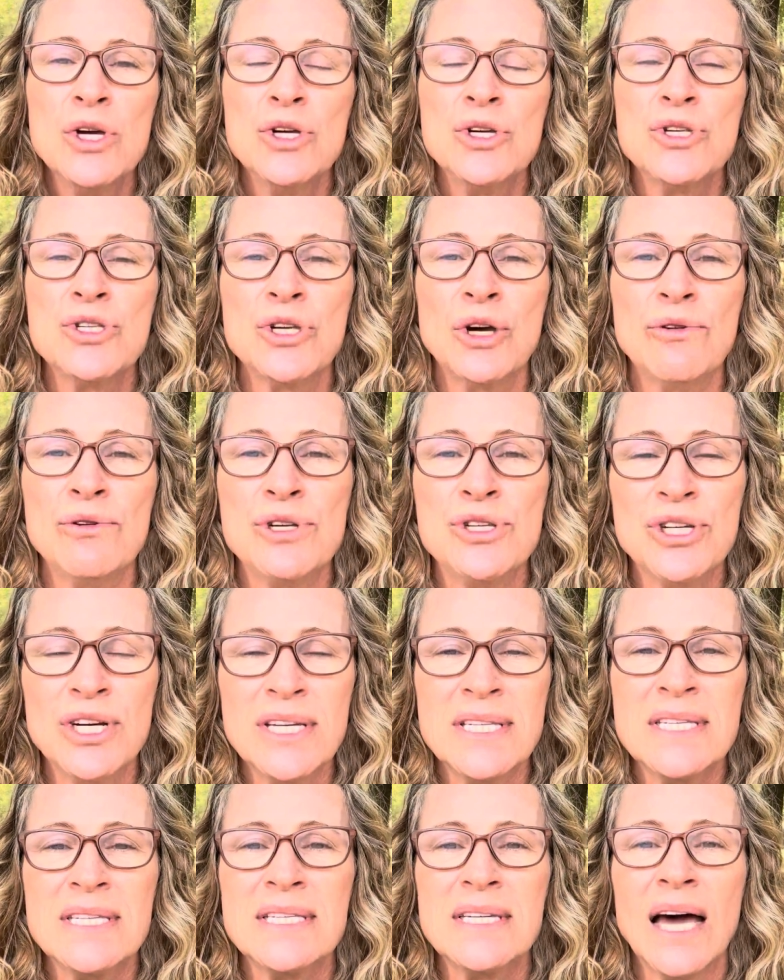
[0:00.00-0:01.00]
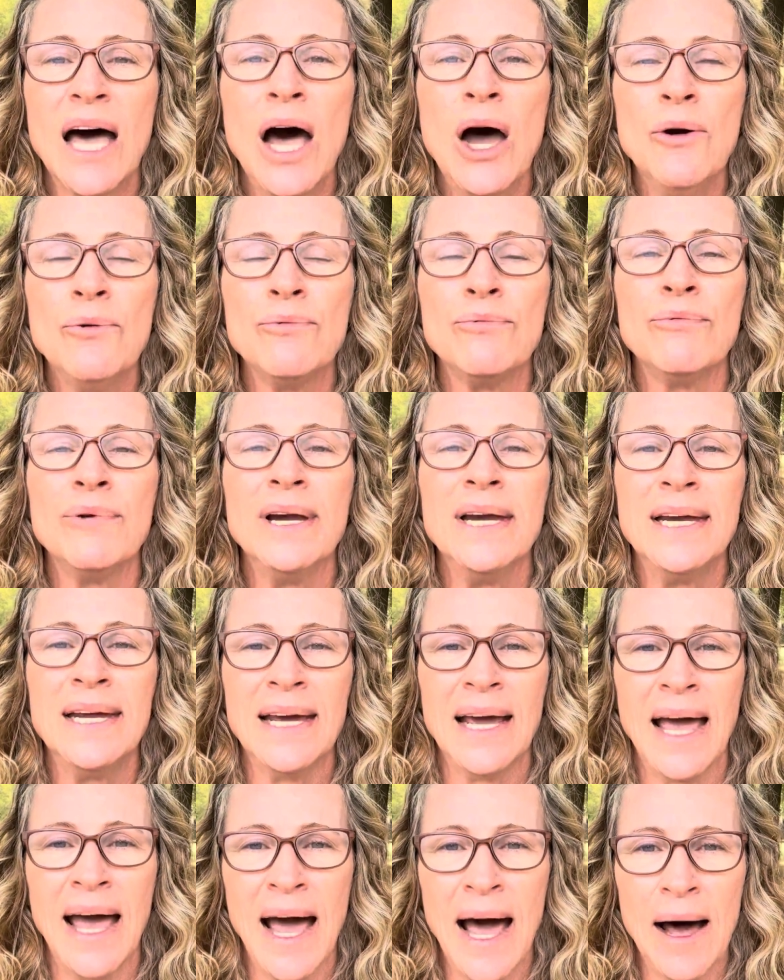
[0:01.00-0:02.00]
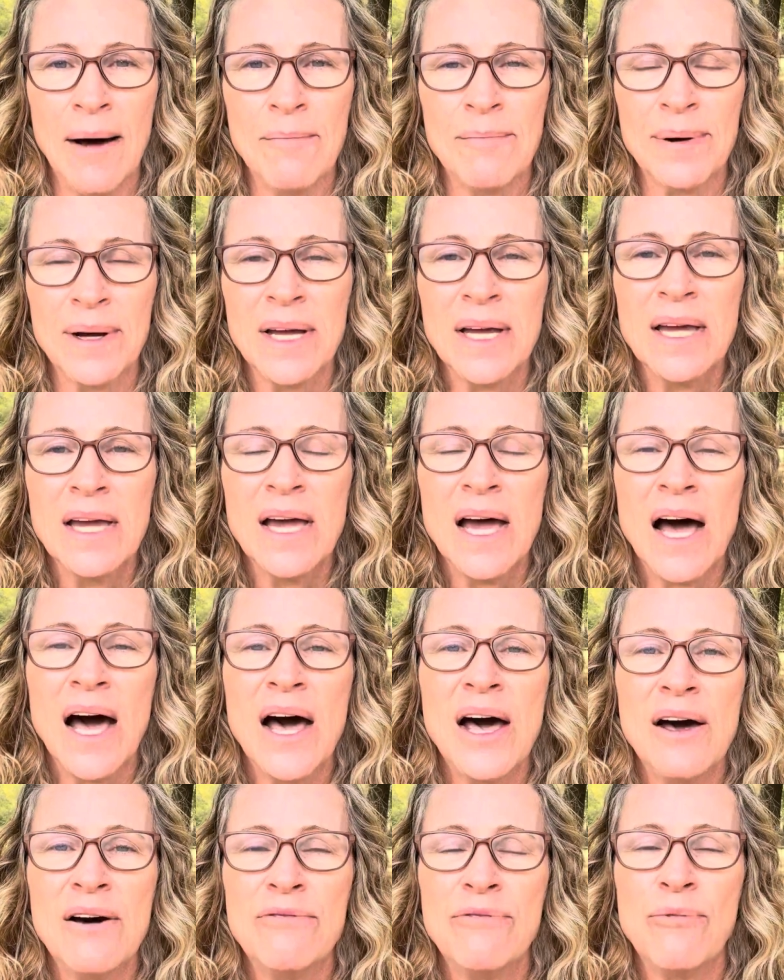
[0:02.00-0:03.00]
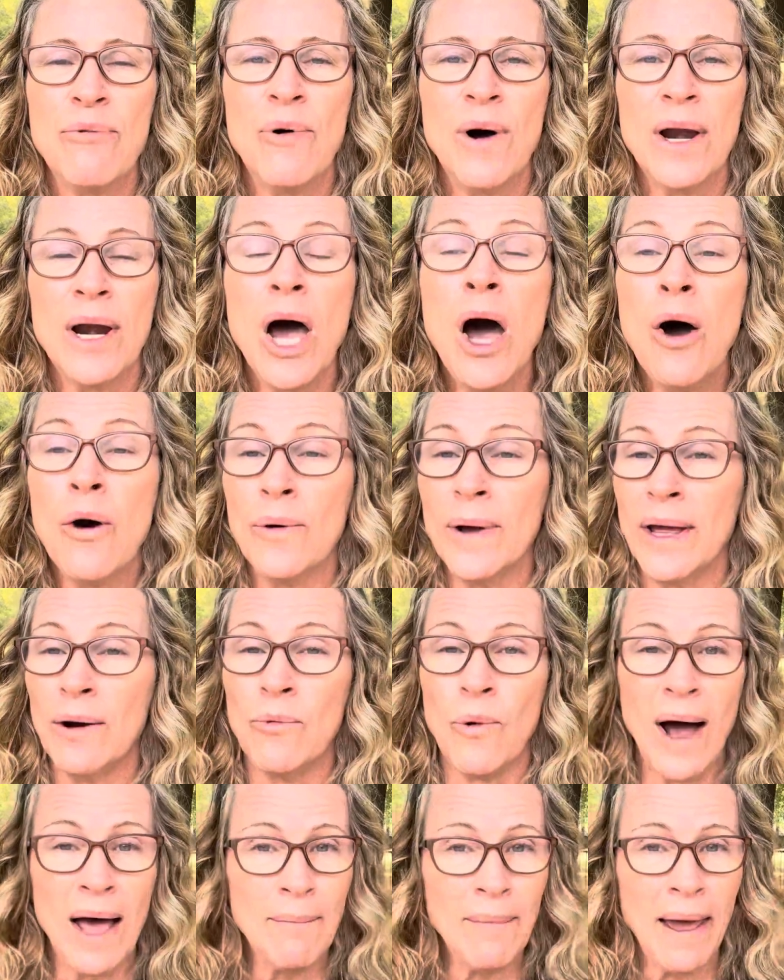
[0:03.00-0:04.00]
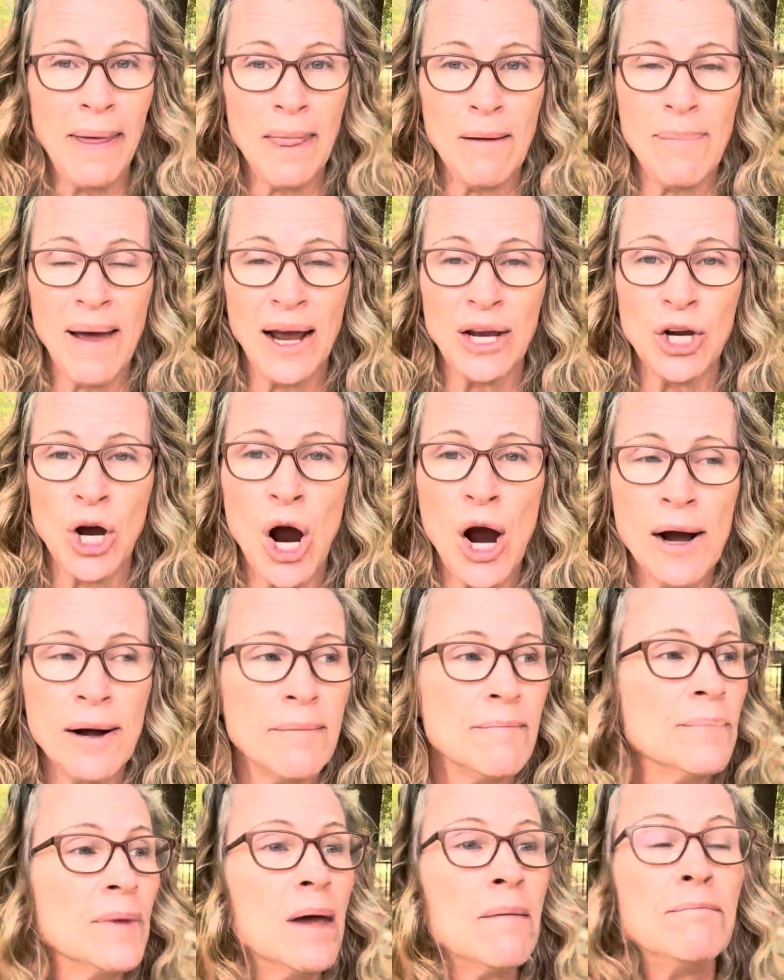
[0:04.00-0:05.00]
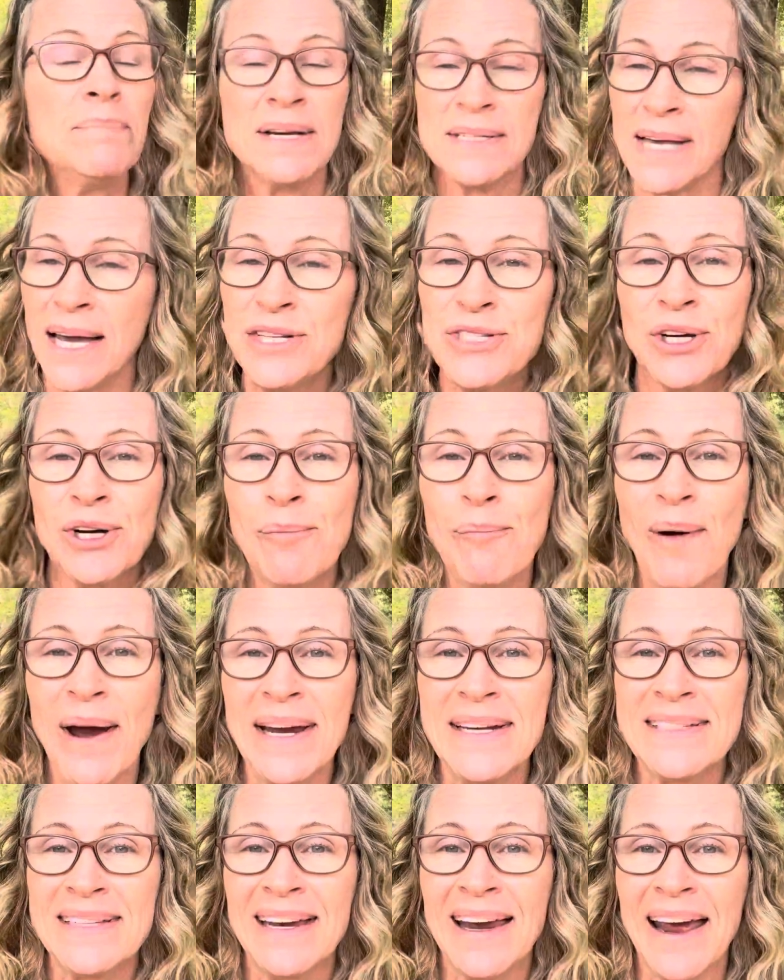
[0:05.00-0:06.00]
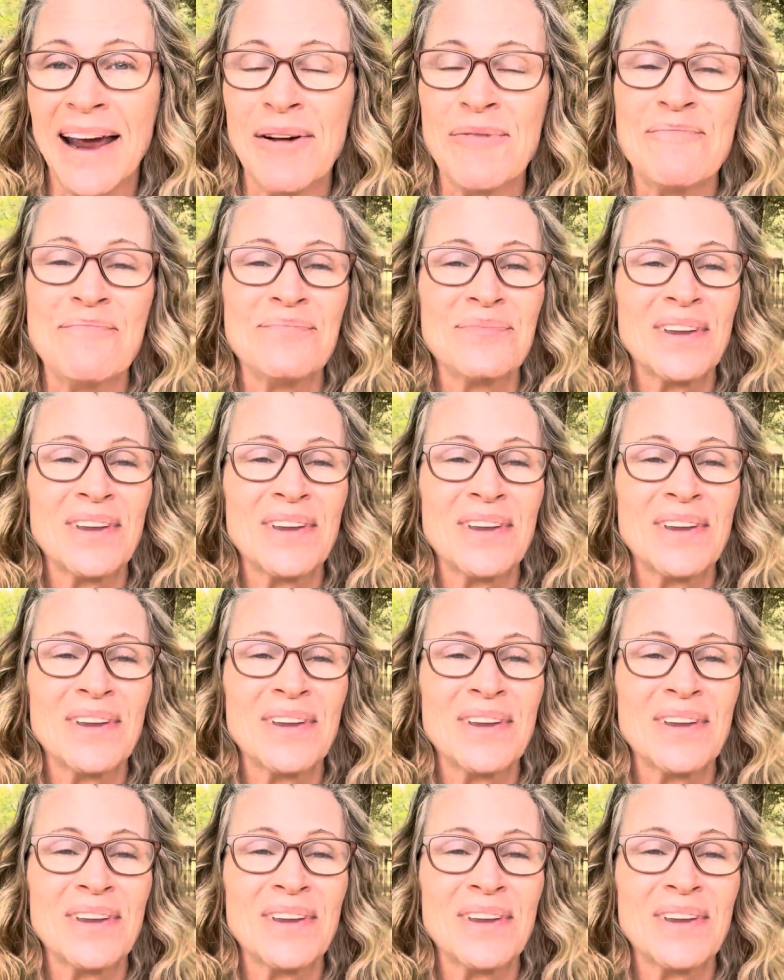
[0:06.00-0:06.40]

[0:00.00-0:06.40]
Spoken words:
So just a recap of what, oh, and why am I in the backyard? Because I took a break today.